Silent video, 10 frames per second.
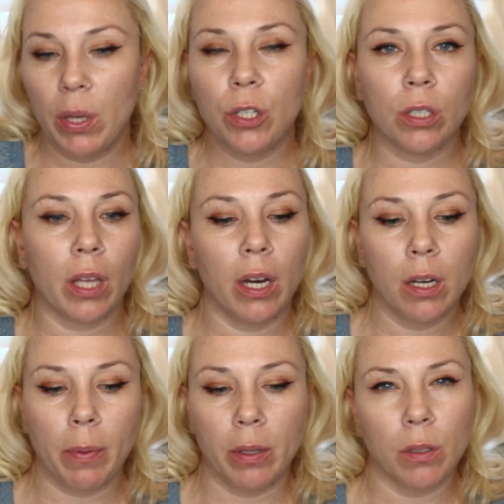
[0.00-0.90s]
It just kind
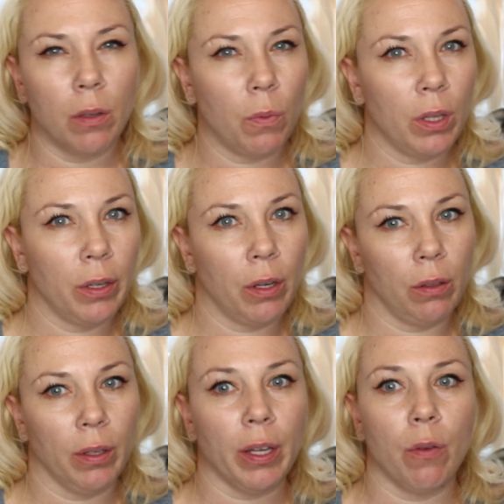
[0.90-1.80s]
of depends on what look
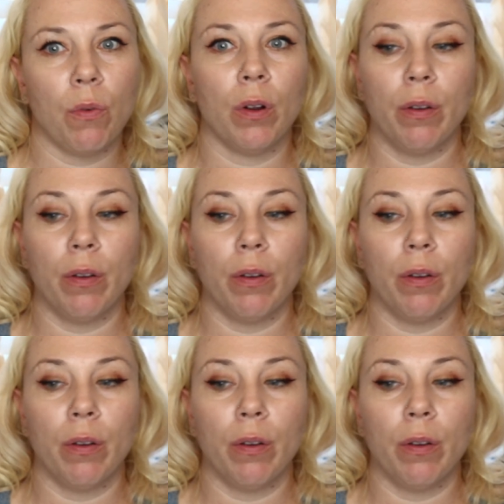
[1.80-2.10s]
you're looking for.